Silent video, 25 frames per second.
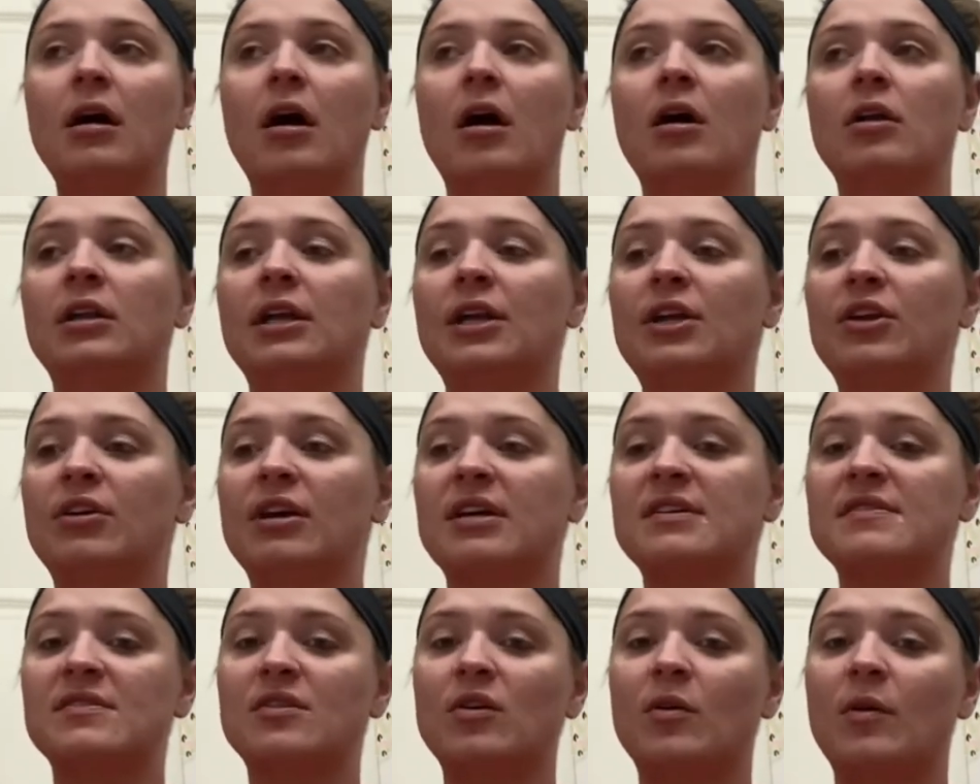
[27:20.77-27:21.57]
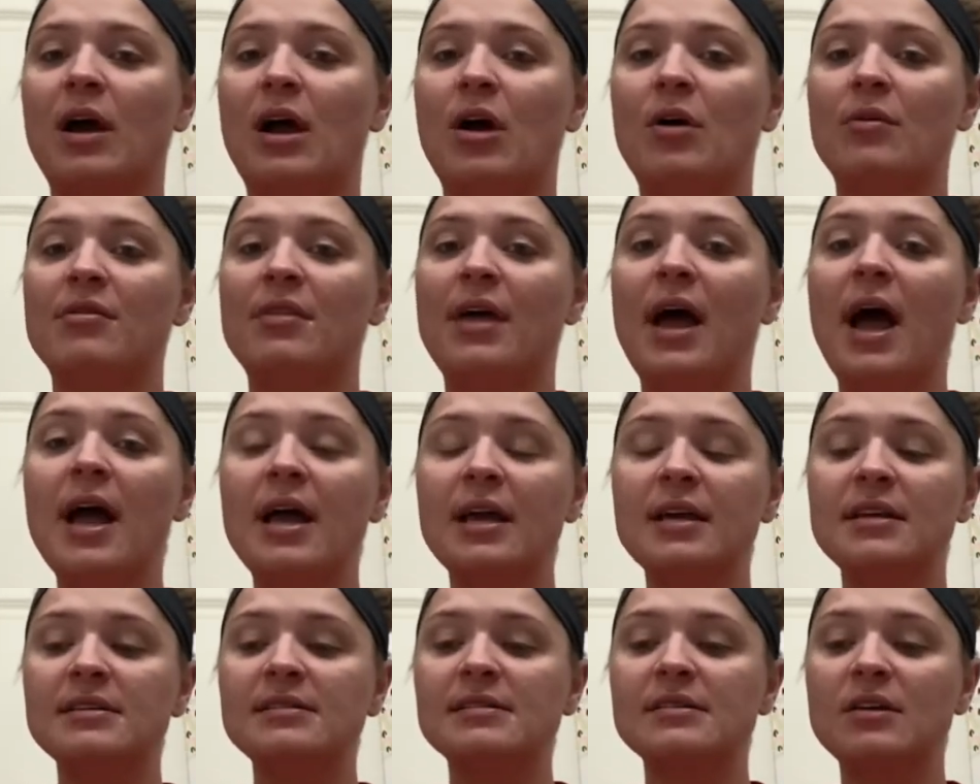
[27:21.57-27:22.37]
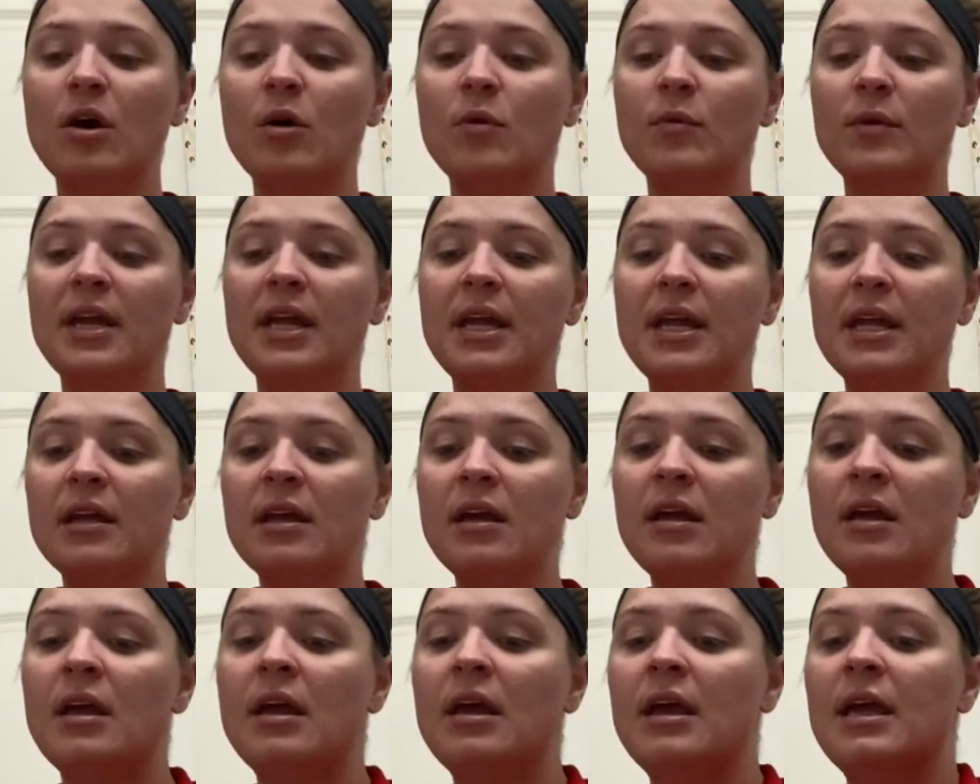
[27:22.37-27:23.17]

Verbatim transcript: I'll let you guys know how that is going